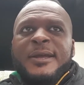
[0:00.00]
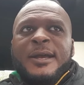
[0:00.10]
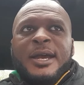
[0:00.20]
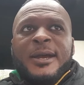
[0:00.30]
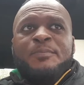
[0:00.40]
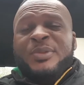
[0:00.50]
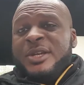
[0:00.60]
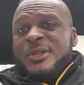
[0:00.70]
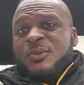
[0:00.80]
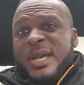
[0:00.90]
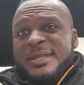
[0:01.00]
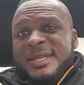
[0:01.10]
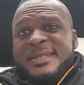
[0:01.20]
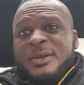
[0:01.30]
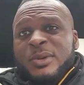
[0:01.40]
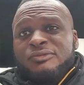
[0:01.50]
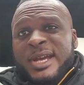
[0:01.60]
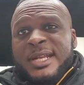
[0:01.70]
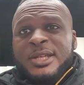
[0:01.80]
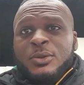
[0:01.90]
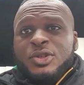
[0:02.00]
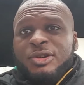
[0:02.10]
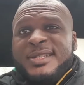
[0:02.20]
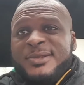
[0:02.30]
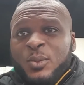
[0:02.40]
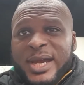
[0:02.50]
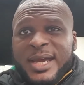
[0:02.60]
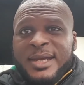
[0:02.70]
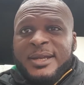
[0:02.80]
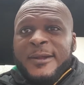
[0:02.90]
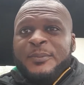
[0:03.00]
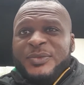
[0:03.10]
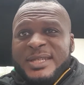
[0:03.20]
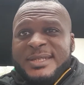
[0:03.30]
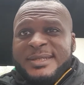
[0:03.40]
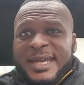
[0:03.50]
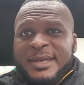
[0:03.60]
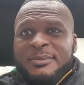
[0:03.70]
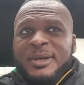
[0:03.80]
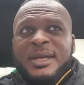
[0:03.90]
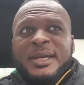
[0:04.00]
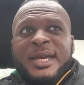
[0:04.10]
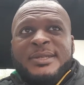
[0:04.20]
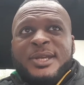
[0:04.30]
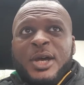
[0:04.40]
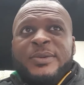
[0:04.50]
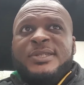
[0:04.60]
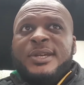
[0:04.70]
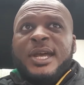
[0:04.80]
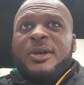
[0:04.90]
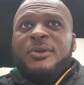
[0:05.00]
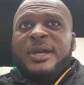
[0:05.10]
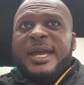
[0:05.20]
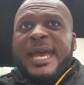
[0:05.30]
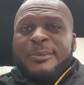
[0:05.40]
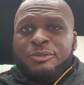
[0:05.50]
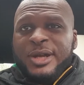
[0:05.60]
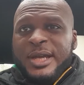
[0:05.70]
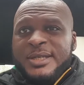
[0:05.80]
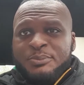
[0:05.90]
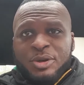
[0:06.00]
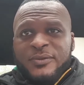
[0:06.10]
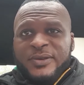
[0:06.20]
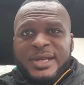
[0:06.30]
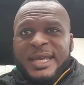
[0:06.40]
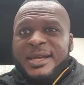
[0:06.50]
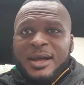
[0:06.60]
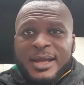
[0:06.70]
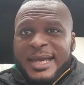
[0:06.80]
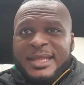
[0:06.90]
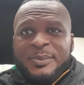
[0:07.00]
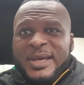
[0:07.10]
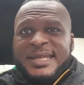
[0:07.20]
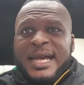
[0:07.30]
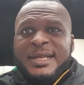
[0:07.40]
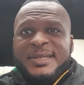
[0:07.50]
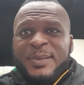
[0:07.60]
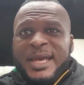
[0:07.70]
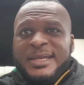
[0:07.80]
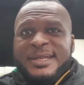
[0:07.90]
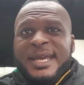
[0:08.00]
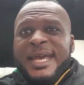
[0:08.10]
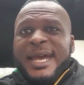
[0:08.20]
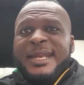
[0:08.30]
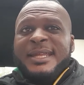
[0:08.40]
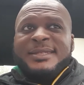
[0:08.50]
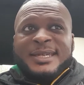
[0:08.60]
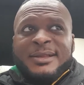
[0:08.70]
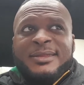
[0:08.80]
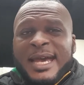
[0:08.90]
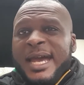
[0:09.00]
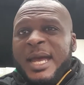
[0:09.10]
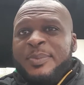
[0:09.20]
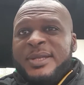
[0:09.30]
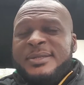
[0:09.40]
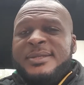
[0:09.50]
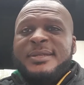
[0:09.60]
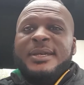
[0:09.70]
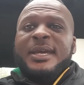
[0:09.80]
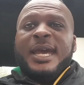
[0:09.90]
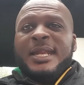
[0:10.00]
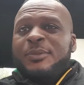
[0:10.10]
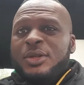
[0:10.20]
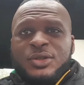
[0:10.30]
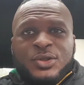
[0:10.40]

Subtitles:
because, as I said, we really don't trust where this team is going to go. Emery has proven he can't get the best out of these players. And until that happens, and I'm not just